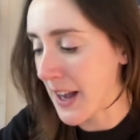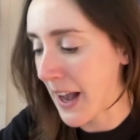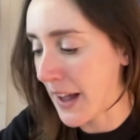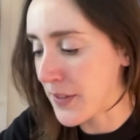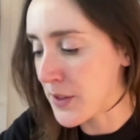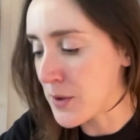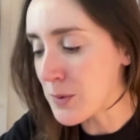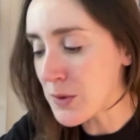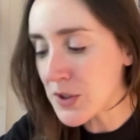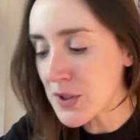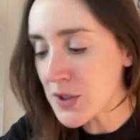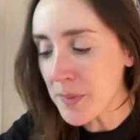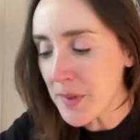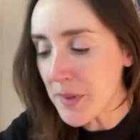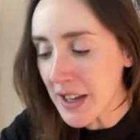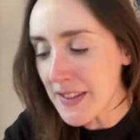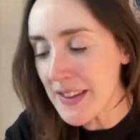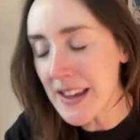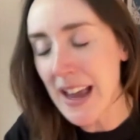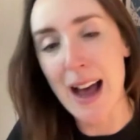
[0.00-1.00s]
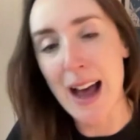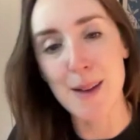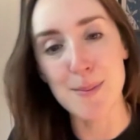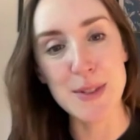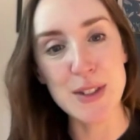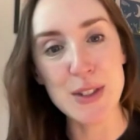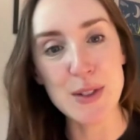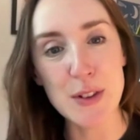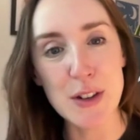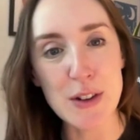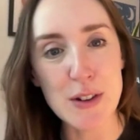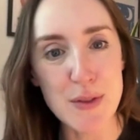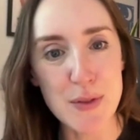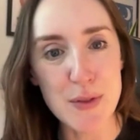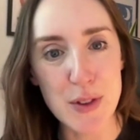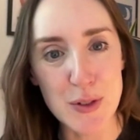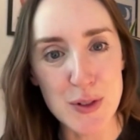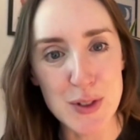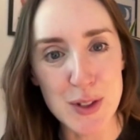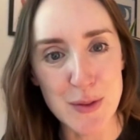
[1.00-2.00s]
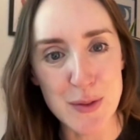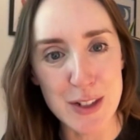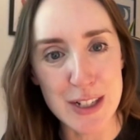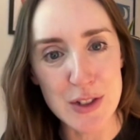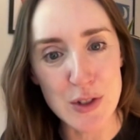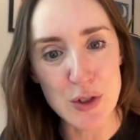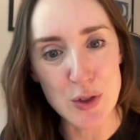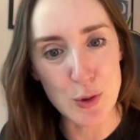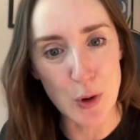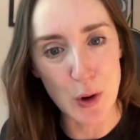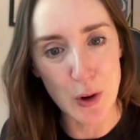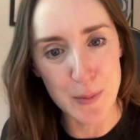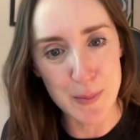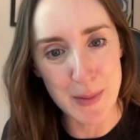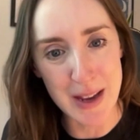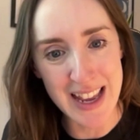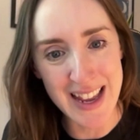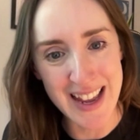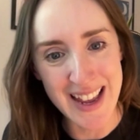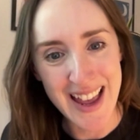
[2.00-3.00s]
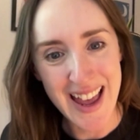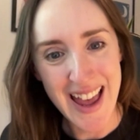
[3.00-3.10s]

And there was something in the atmosphere of those that really struck me.